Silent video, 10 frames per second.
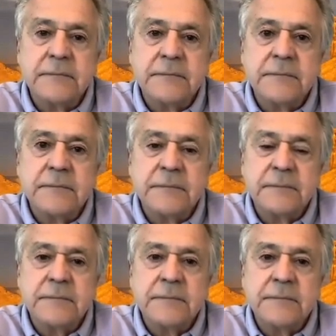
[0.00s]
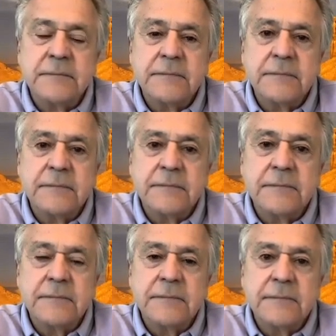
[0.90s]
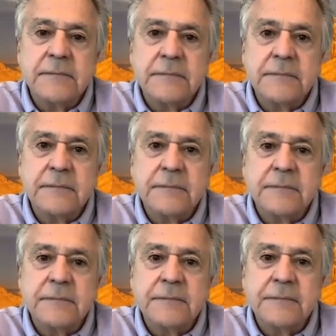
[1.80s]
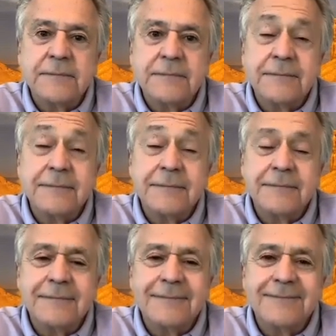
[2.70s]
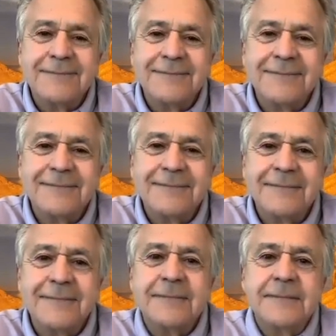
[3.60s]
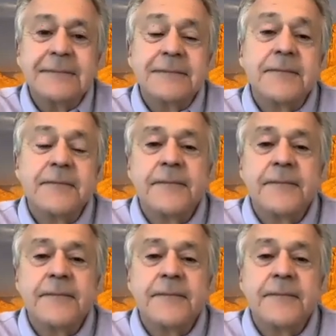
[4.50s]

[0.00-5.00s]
(not speaking)